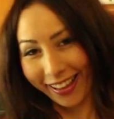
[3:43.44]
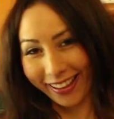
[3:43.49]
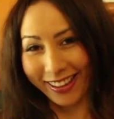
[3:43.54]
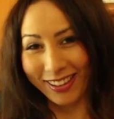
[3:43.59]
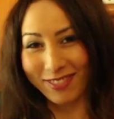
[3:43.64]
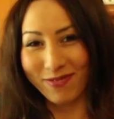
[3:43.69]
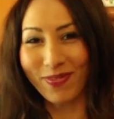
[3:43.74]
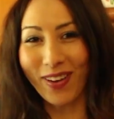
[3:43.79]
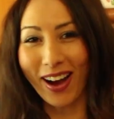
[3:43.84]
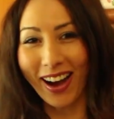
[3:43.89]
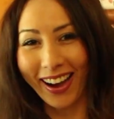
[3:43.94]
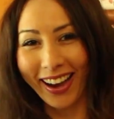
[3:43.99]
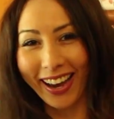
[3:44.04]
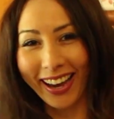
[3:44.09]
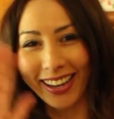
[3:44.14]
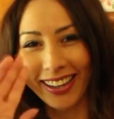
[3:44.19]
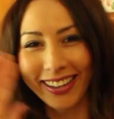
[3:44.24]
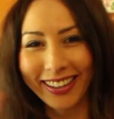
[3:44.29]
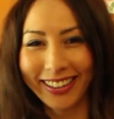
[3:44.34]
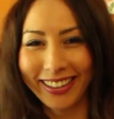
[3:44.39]

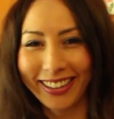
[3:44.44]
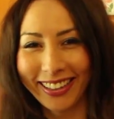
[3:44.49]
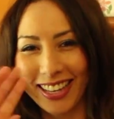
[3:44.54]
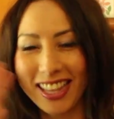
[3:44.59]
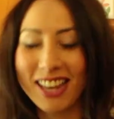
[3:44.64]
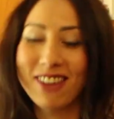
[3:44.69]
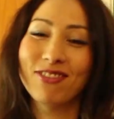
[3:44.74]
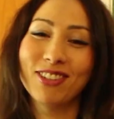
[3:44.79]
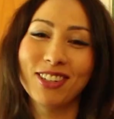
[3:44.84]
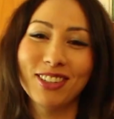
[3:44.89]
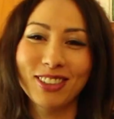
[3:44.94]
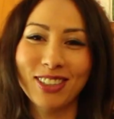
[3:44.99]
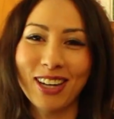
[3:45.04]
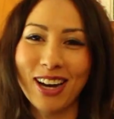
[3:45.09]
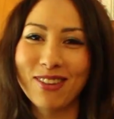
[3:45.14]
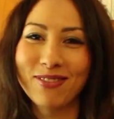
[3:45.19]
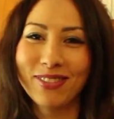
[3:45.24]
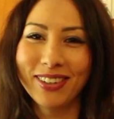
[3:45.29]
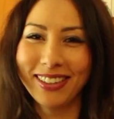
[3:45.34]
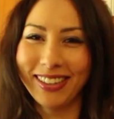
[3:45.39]
Bye. I didn't want
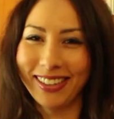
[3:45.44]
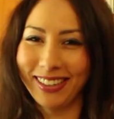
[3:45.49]
time.